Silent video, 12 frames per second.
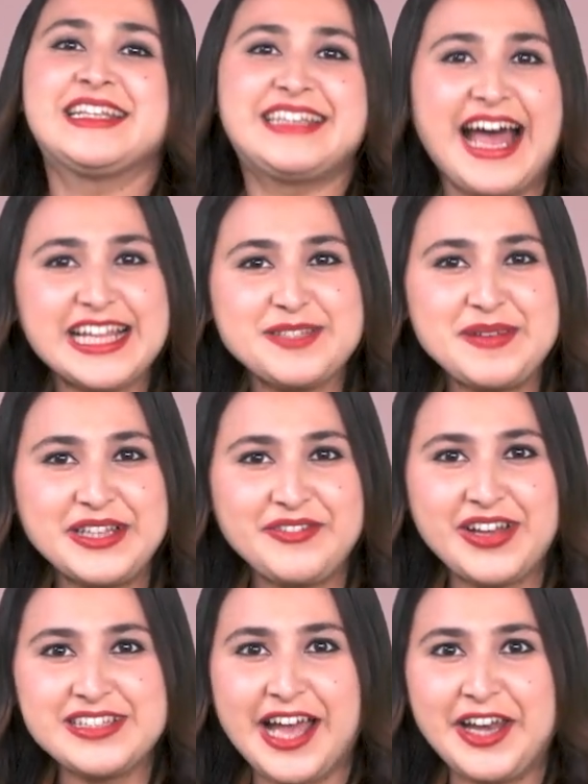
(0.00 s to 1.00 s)
That's me
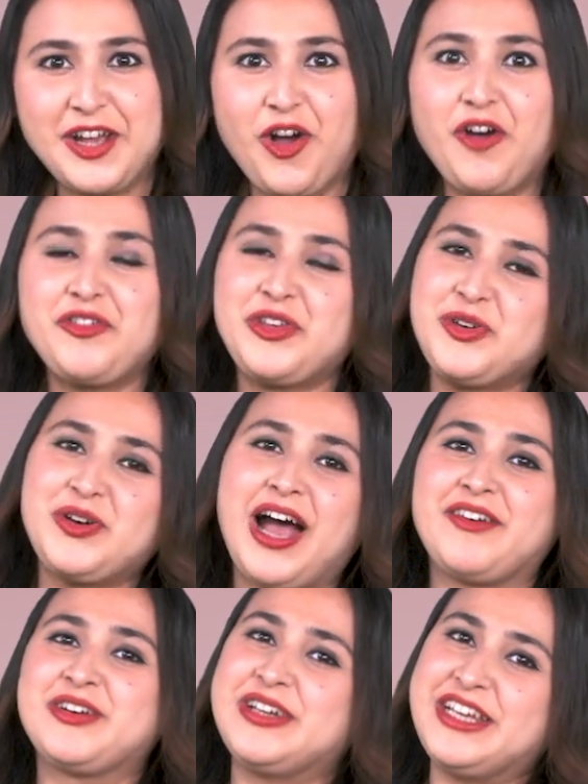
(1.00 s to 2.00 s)
Divya signing off. You
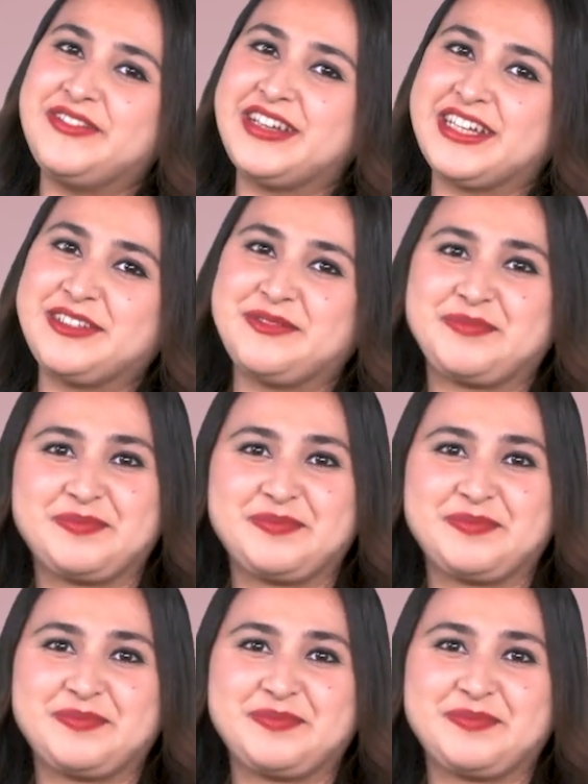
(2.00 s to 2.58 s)
have a good evening.